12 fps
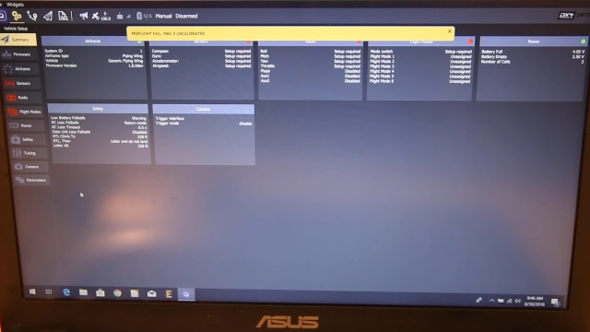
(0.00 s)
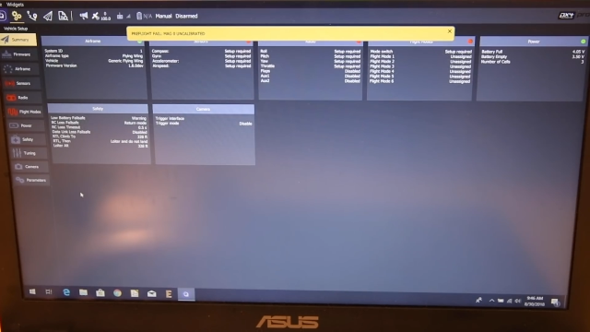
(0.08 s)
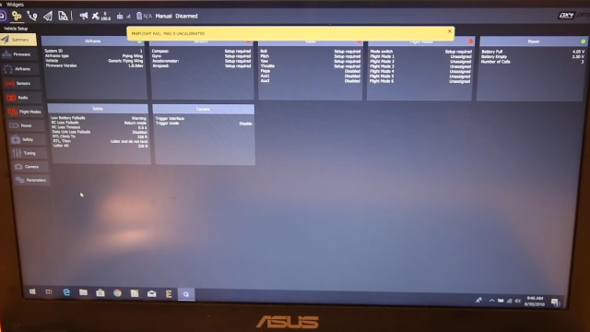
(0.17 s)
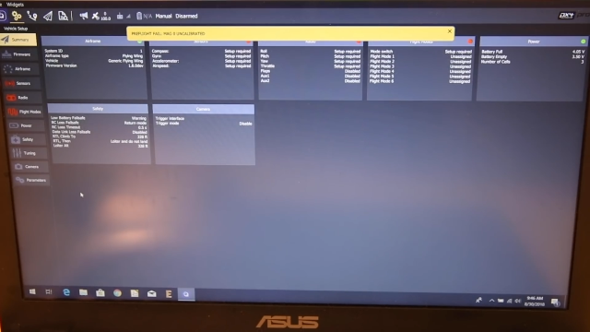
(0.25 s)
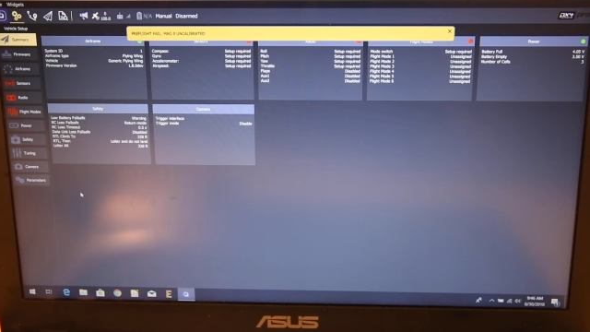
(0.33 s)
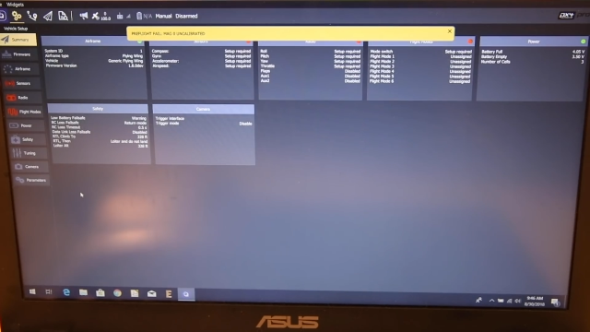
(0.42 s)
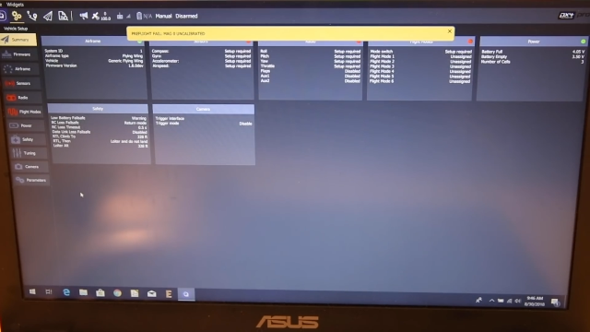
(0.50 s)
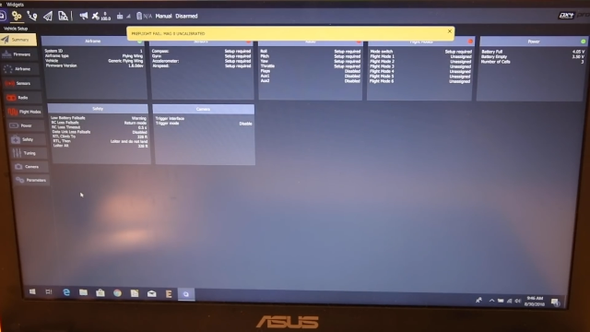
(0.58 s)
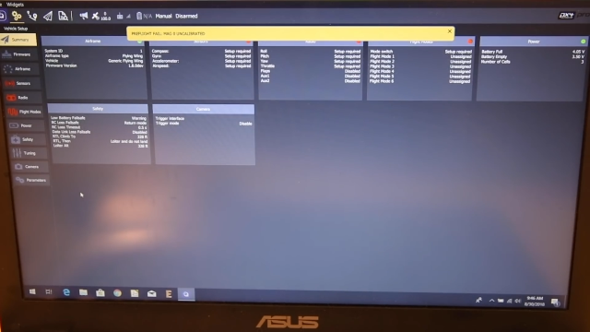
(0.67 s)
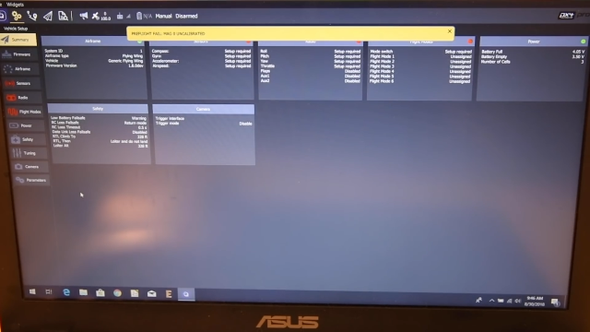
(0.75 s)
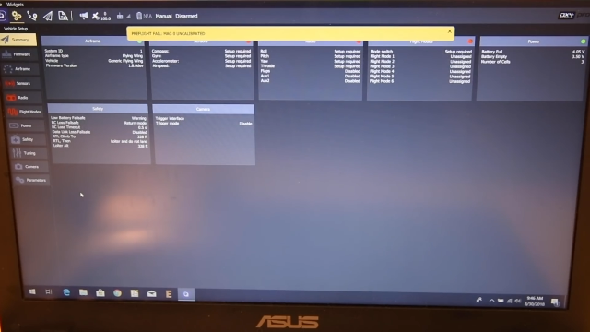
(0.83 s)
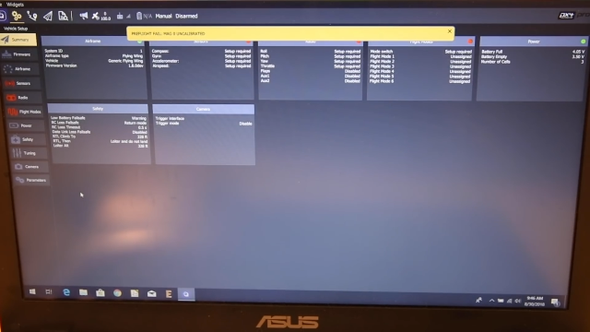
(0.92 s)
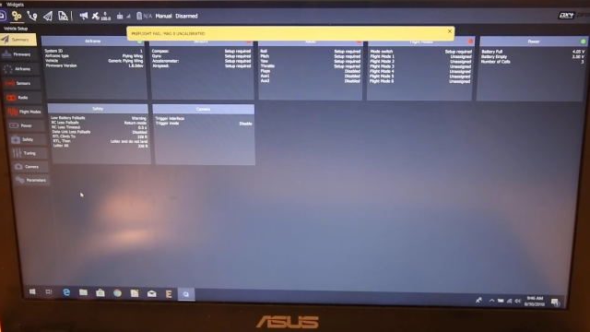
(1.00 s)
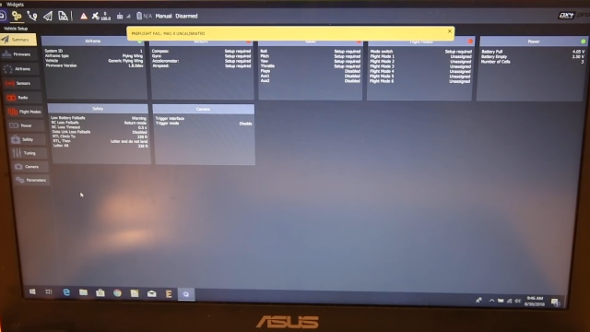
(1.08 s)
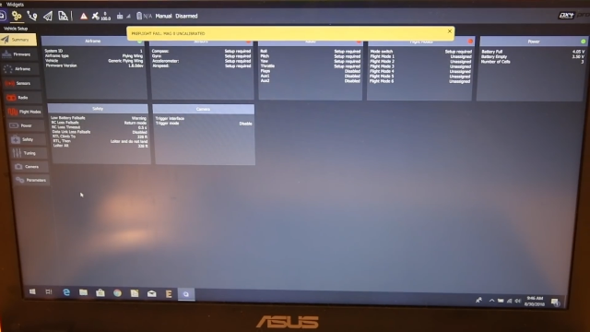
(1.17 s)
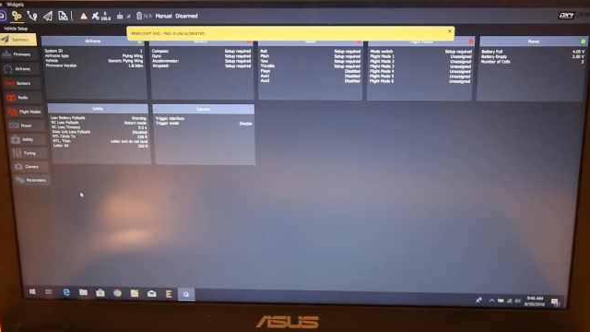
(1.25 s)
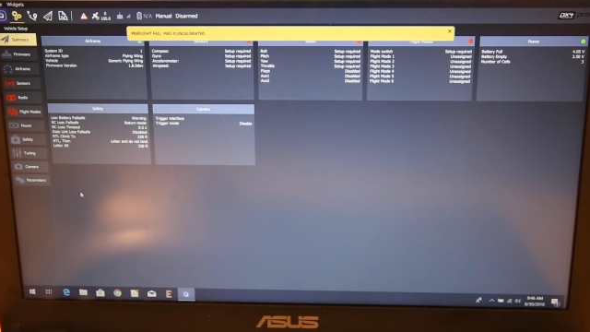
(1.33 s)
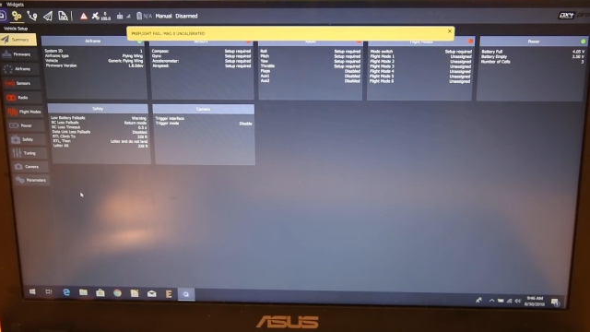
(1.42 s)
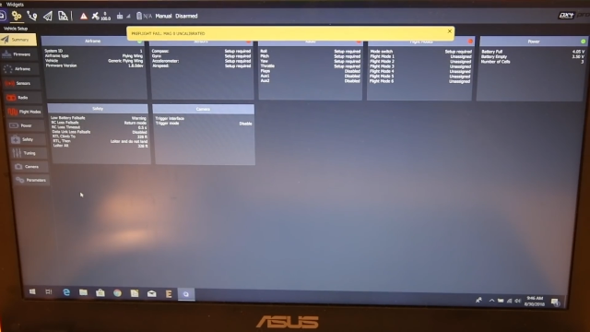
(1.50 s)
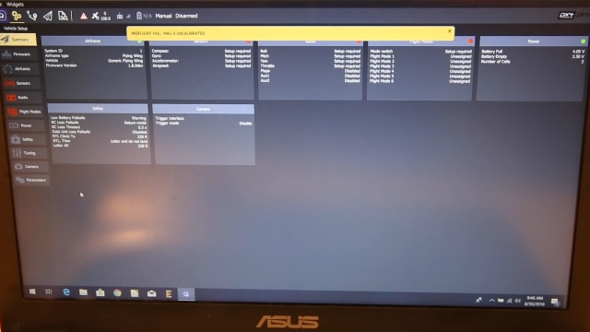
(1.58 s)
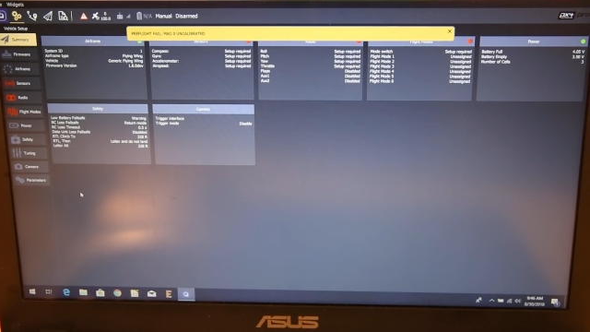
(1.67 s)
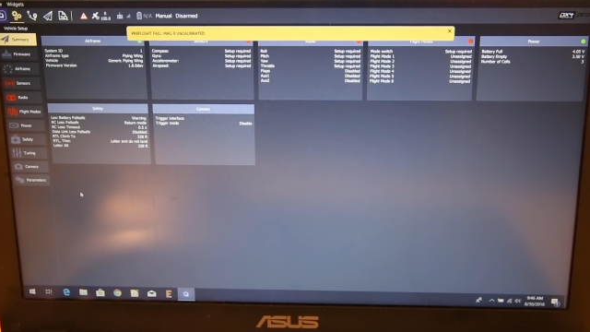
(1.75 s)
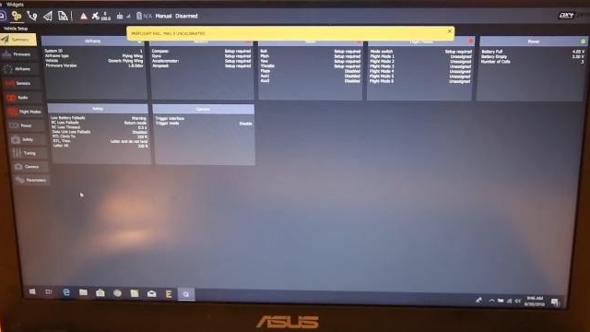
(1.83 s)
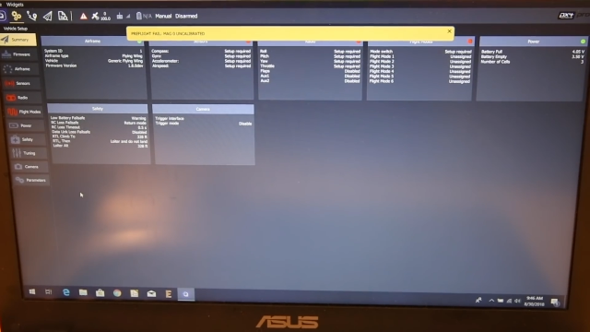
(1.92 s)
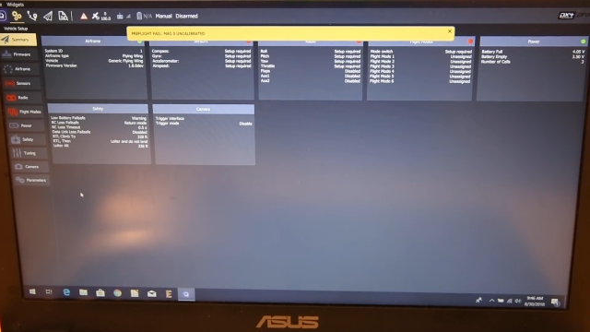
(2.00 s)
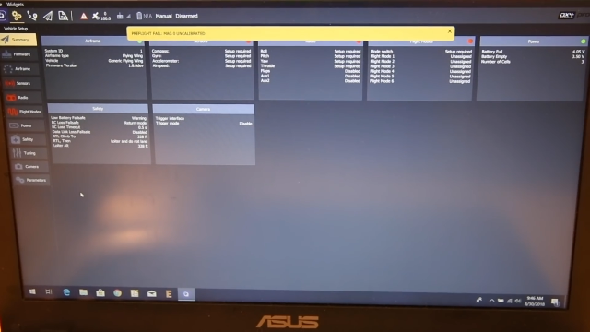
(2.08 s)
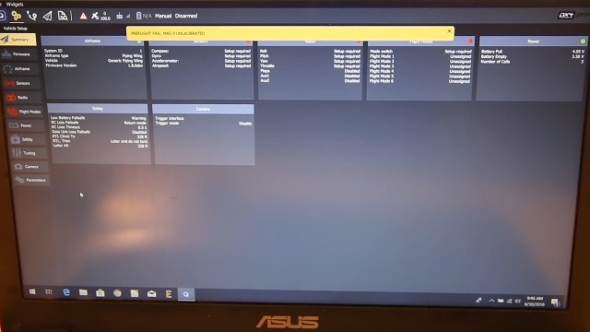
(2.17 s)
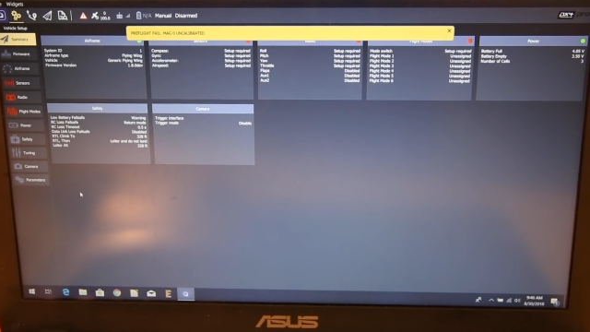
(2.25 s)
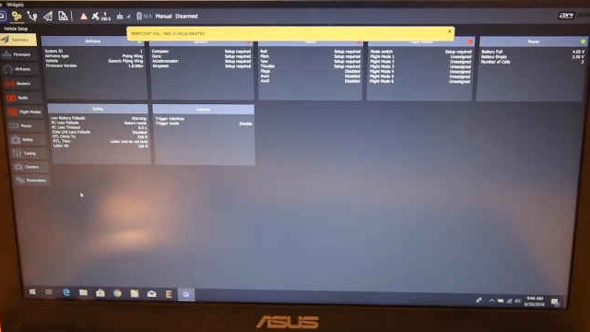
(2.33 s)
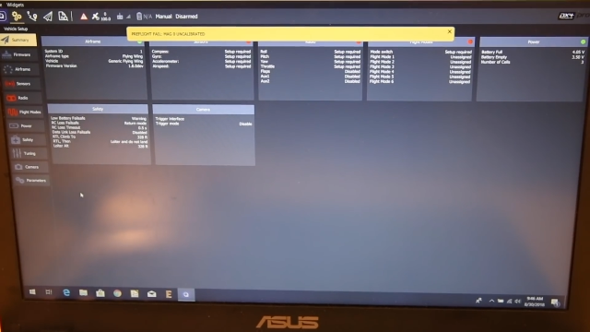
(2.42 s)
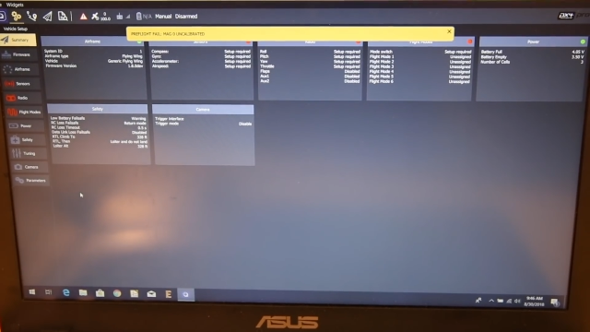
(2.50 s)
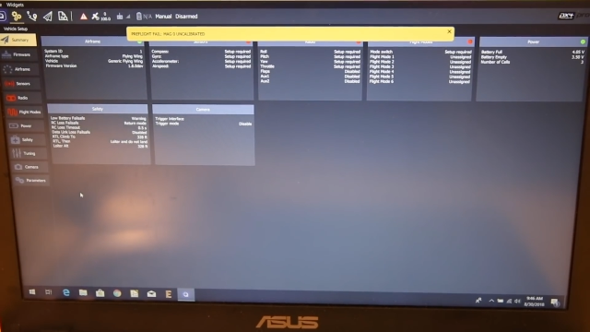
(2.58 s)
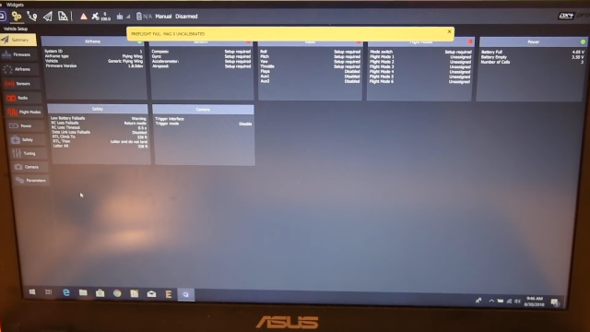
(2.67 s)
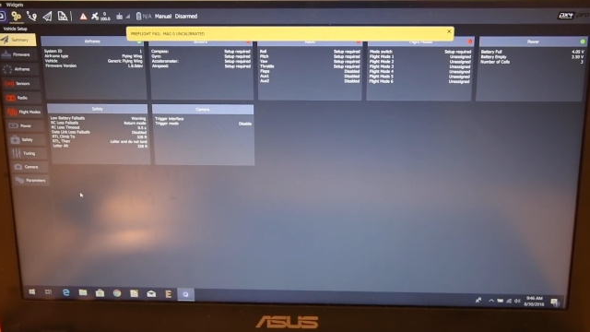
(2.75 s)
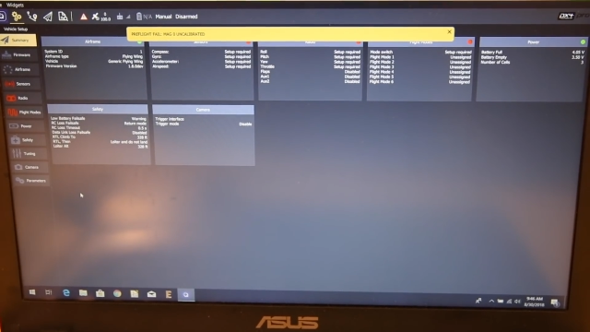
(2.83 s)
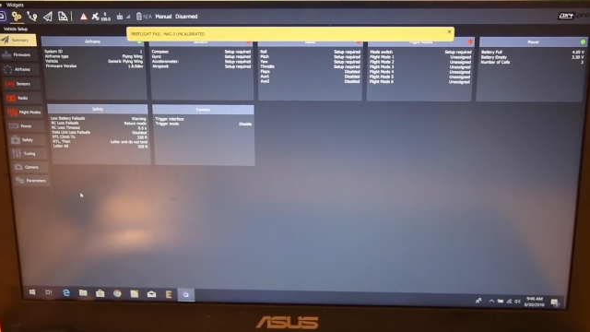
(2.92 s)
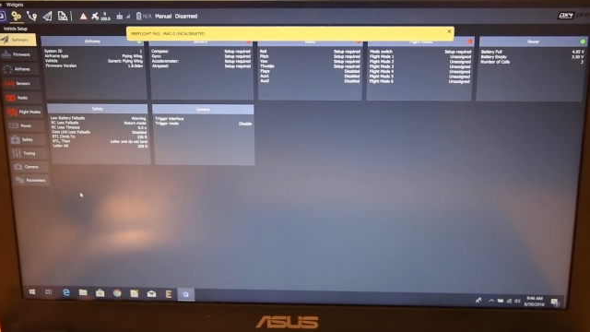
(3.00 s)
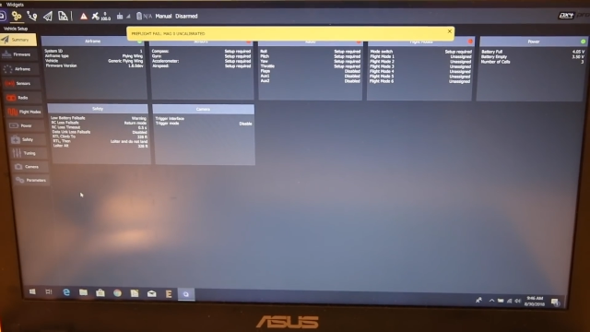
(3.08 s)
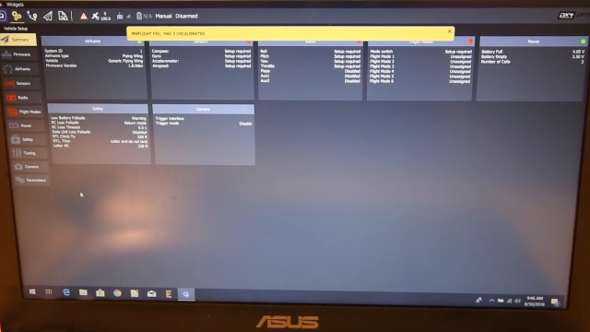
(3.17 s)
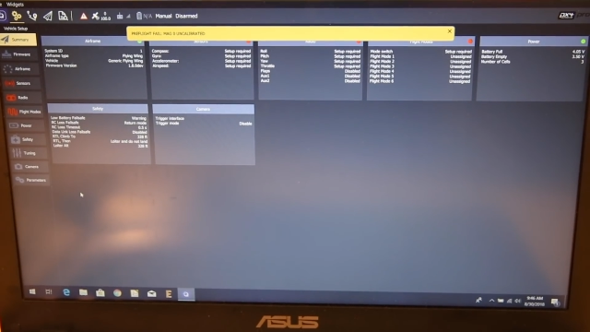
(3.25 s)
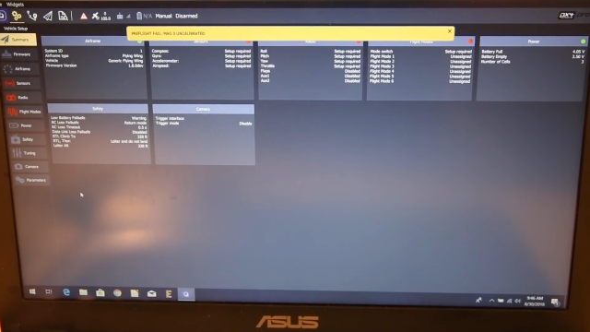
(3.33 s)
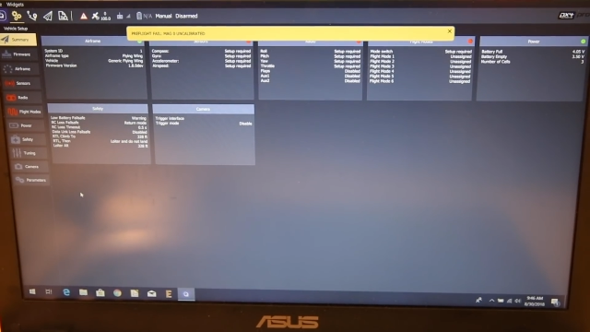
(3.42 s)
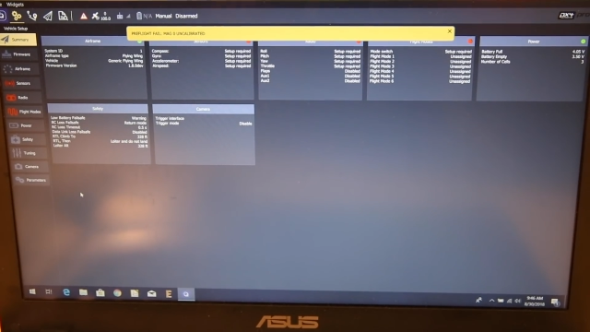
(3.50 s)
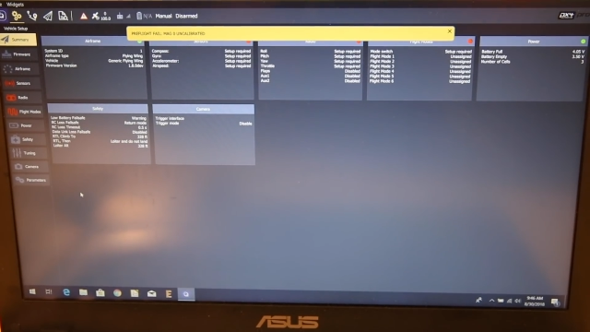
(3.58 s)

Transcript: No face is visible, so there are no lips to read.